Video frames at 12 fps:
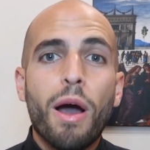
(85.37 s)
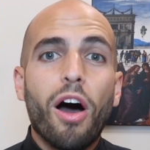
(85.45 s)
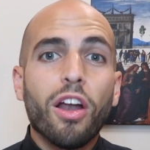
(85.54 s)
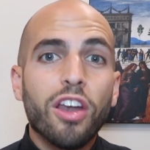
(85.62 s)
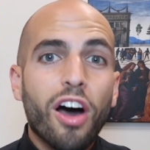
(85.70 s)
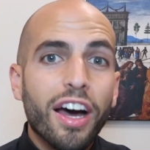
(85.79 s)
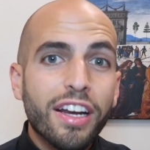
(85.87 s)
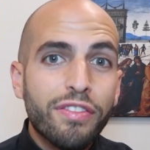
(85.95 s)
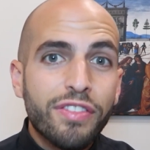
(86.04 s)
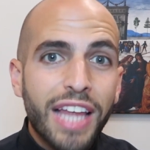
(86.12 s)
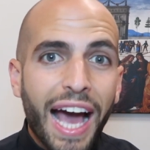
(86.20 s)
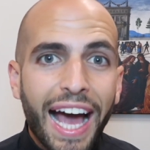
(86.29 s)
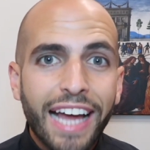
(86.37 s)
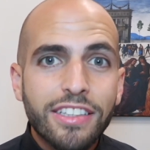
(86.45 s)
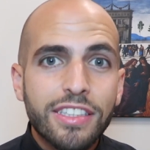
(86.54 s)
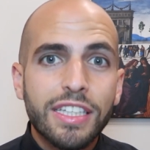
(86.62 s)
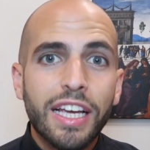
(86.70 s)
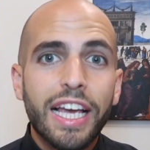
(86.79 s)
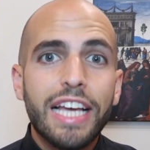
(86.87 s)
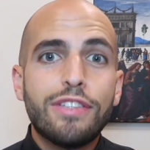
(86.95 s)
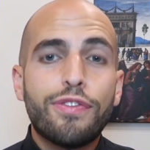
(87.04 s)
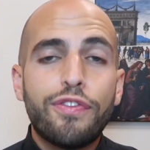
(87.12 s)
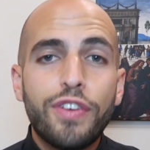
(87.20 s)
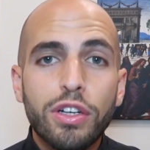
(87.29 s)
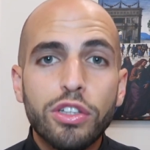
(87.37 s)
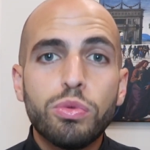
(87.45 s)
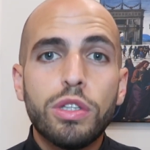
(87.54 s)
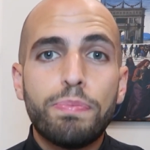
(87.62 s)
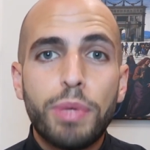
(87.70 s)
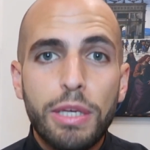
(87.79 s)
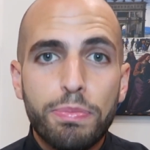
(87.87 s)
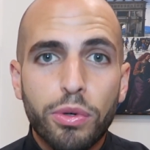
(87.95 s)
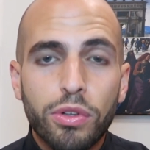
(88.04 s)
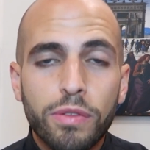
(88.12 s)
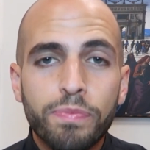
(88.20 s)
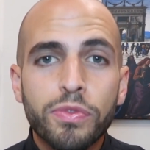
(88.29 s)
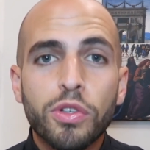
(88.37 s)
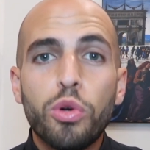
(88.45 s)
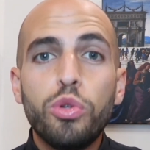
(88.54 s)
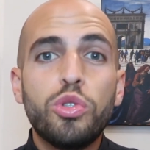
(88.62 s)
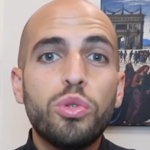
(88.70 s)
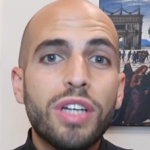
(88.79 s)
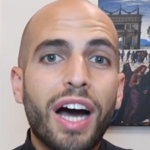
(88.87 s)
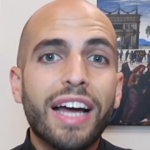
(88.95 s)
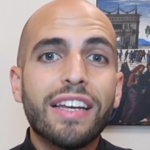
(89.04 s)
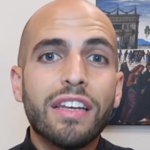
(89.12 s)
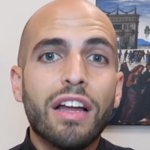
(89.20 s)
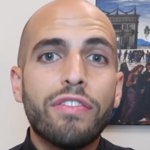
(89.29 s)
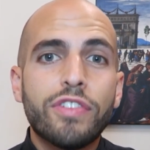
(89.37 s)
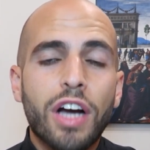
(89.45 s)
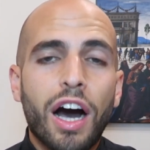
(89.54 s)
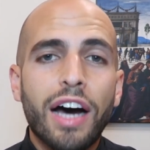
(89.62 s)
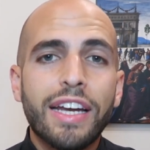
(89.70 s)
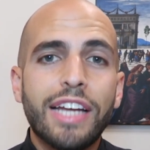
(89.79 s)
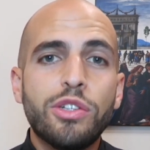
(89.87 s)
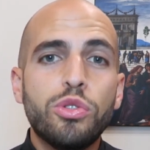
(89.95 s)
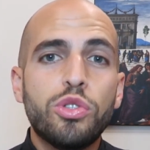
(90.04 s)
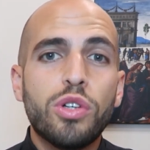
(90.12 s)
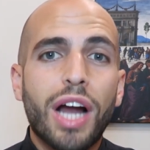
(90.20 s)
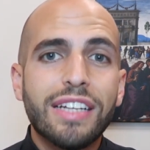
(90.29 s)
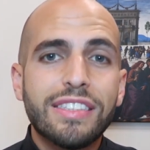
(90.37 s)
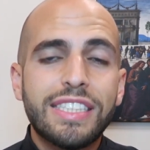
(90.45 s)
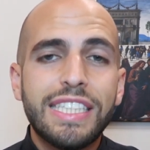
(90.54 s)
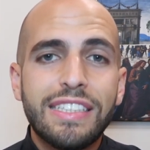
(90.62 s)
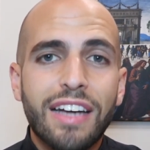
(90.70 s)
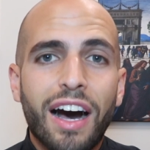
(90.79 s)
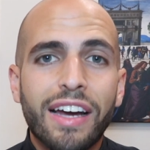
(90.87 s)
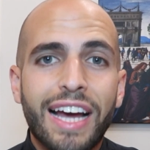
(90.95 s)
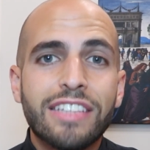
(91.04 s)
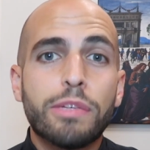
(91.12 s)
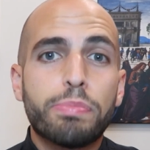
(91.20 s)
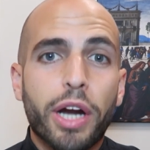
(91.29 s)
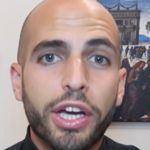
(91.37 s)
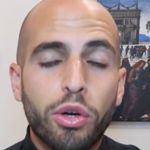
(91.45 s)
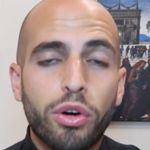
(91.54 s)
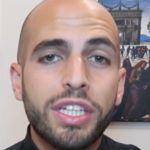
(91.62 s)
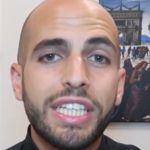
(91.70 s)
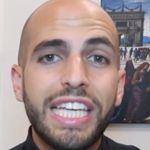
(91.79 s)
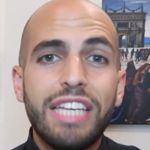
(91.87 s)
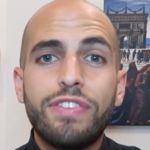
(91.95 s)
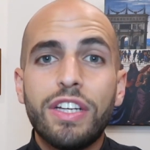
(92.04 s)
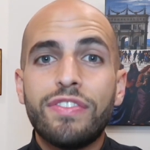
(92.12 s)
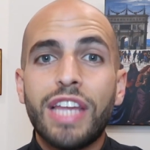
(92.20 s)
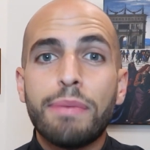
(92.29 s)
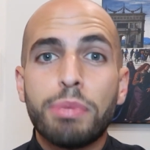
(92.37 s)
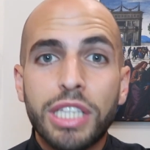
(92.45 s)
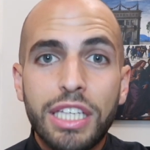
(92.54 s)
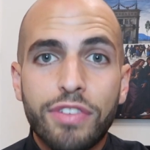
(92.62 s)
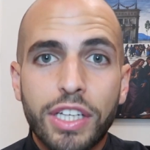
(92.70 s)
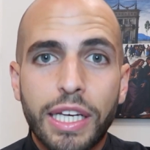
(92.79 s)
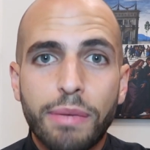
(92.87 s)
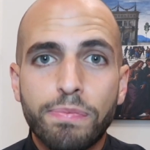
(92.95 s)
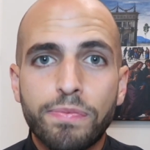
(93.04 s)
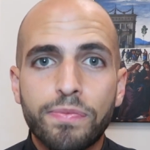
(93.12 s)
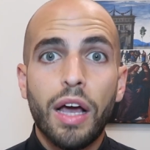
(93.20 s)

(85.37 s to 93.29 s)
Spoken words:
a lot of that is filled with people who do not love God and who do not see God as a priority, even if they believe in Him.